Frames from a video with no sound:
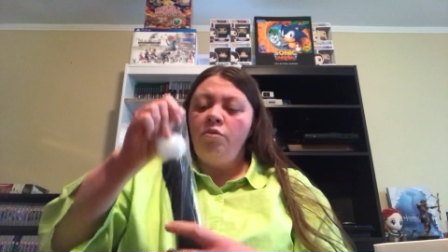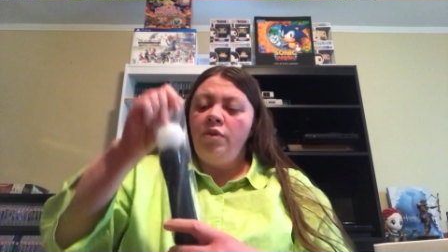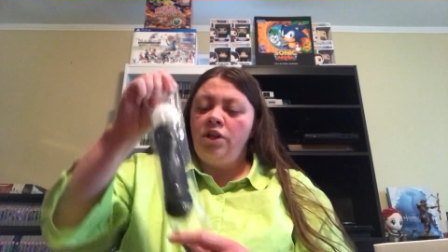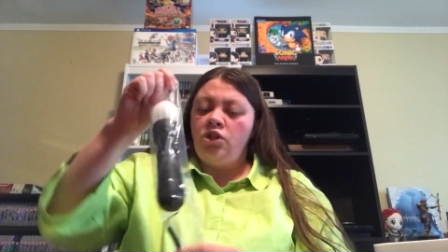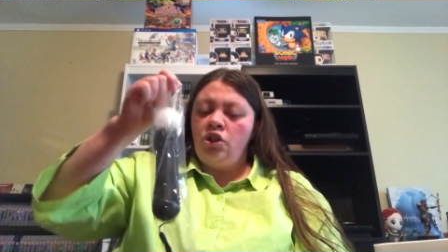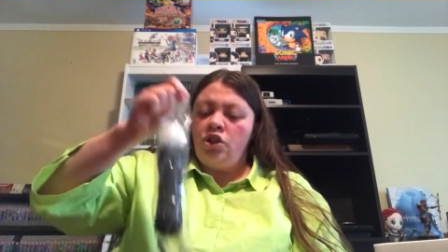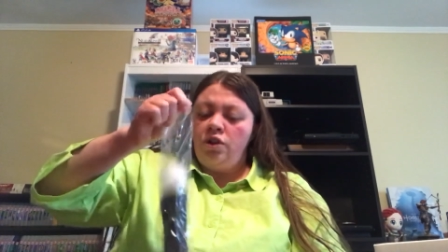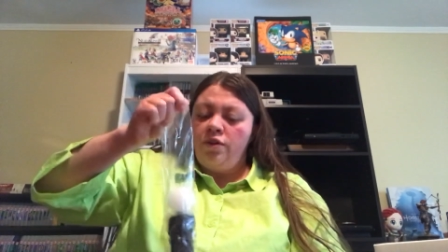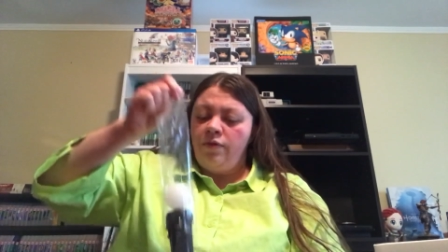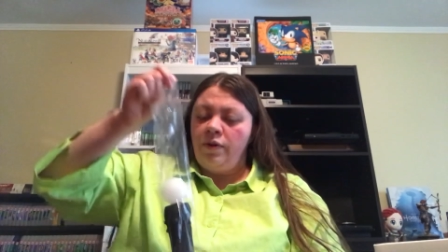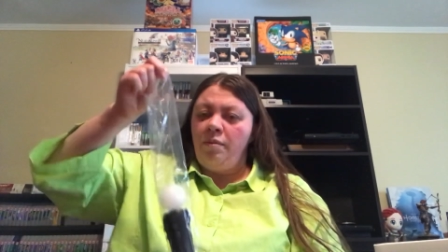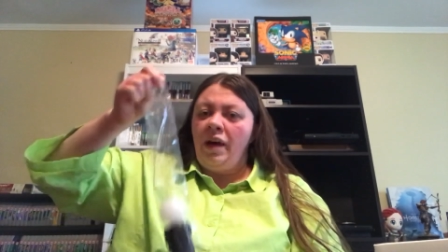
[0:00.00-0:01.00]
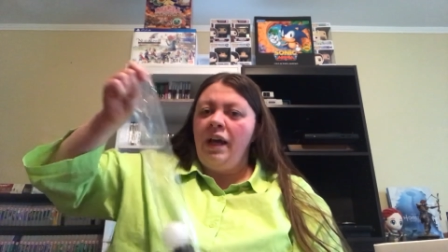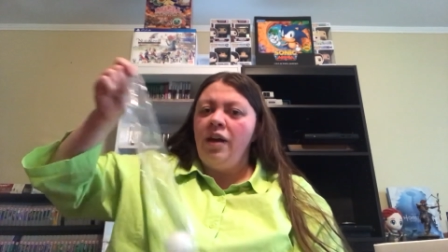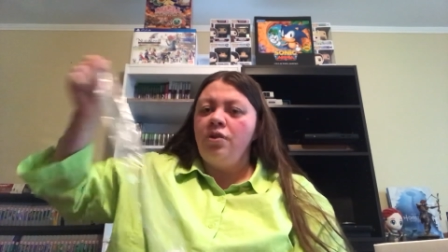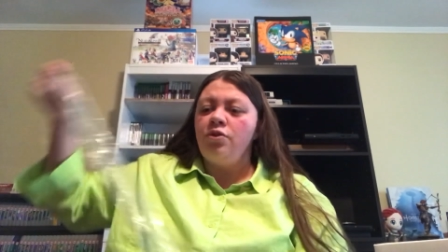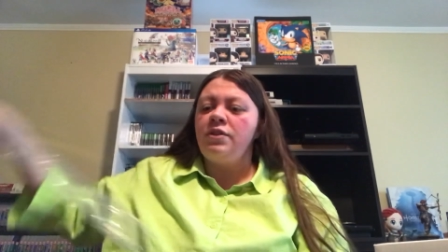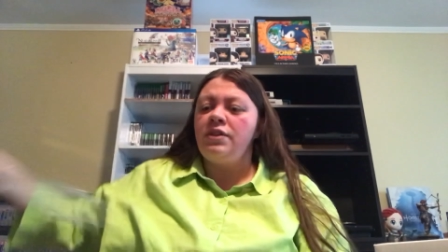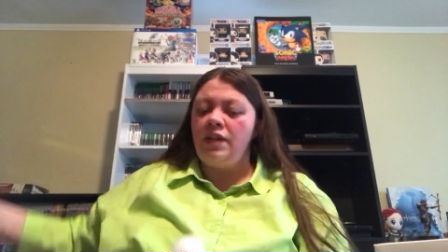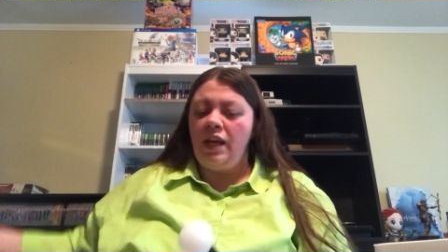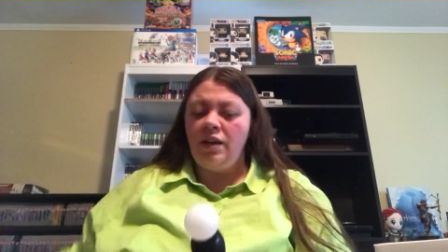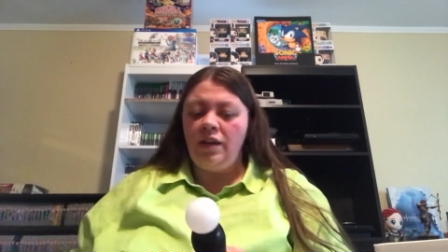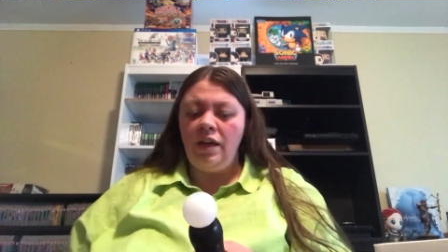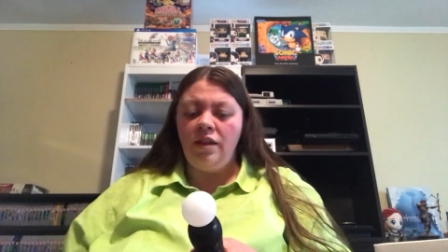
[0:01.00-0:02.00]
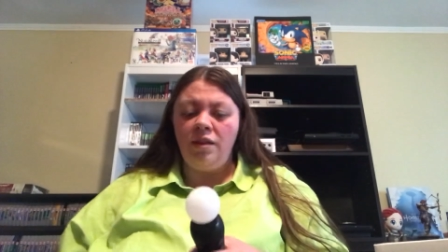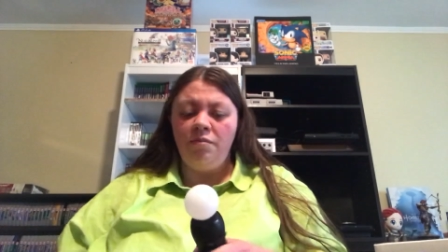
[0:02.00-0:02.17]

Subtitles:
Which, from my understanding,